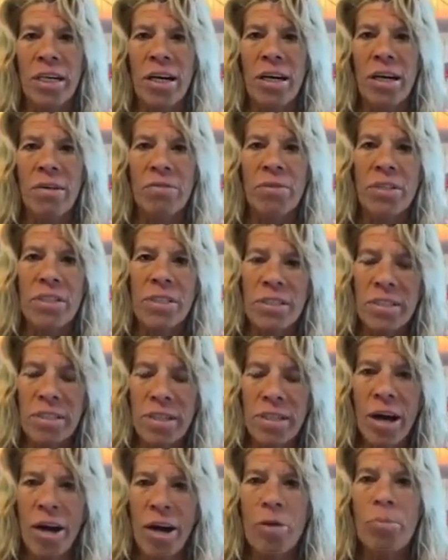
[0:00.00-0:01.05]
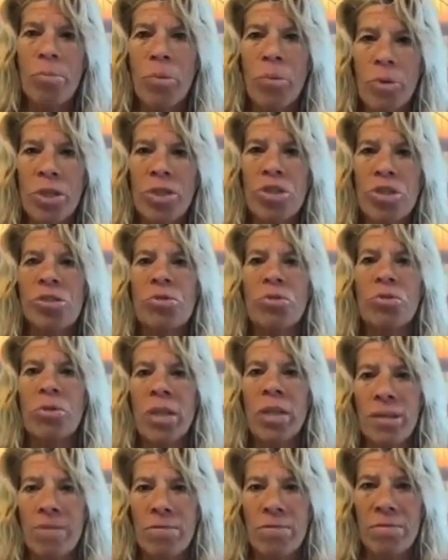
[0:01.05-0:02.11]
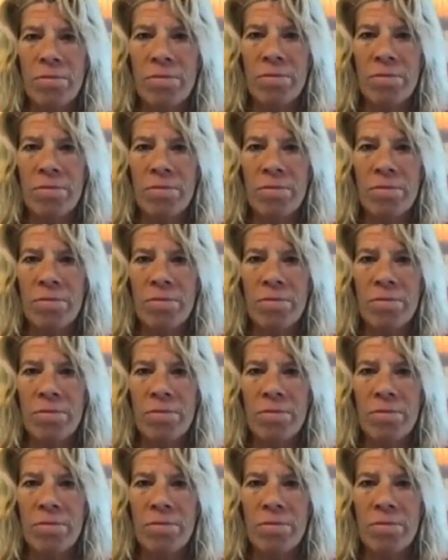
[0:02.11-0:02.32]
of the style by which you live.